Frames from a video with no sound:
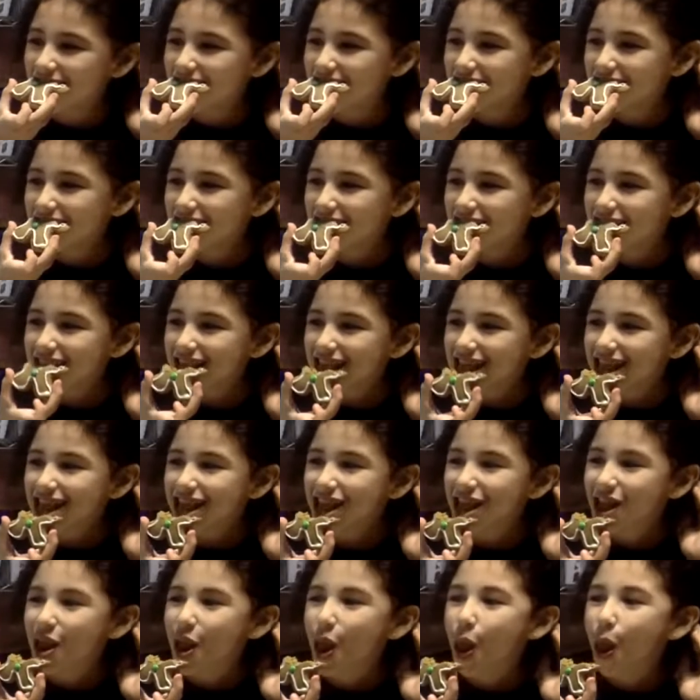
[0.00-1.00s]
I hope that was
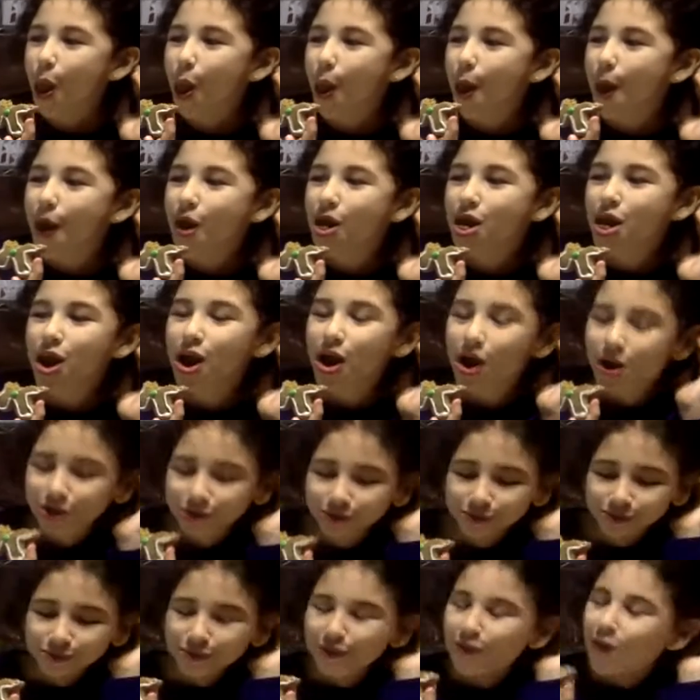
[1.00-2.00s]
fun. We were making
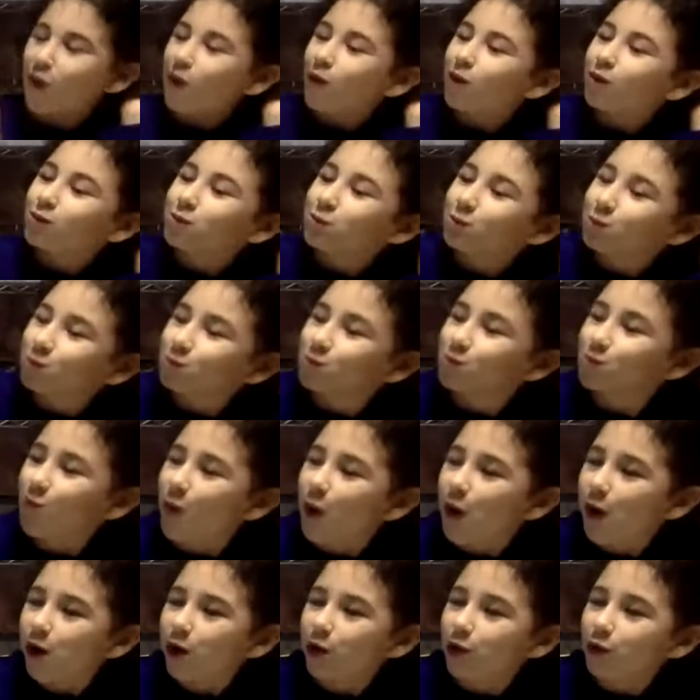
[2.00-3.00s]
gingerbread cookies, by the
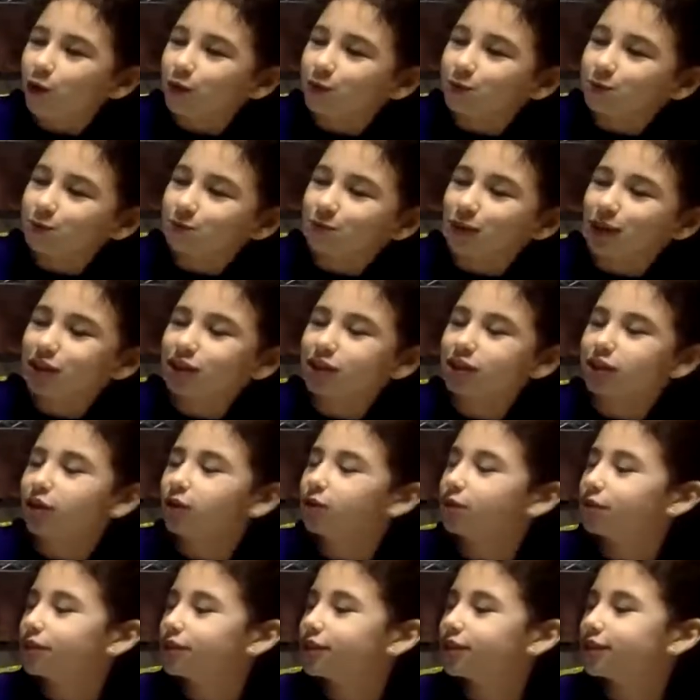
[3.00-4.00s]
way. Oh, not
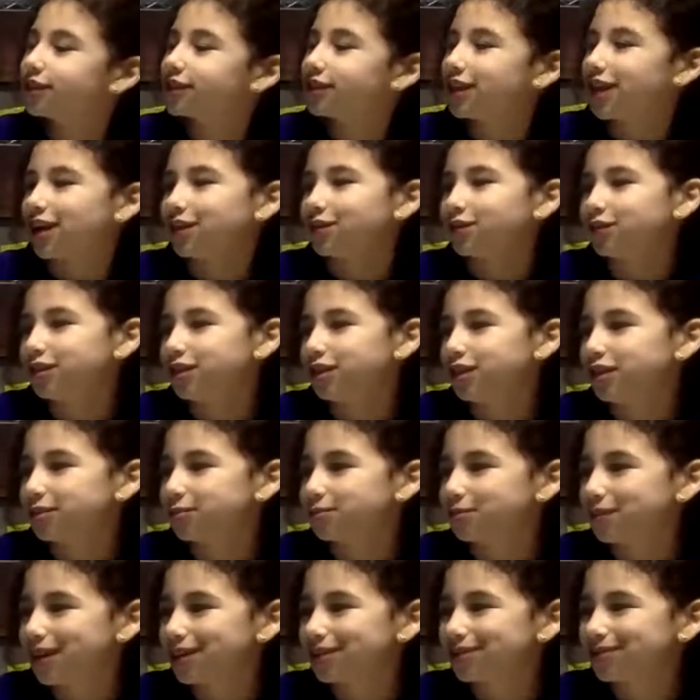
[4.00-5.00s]
until it's
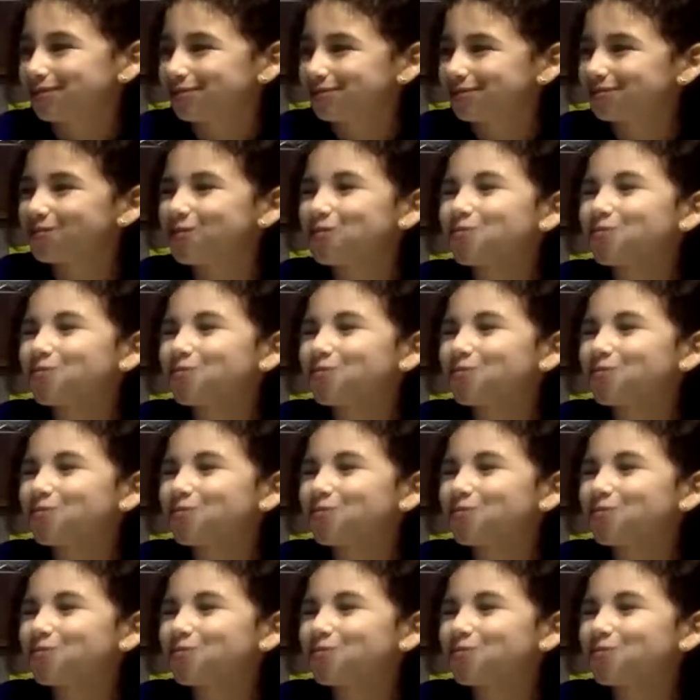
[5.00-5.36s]
happening, but.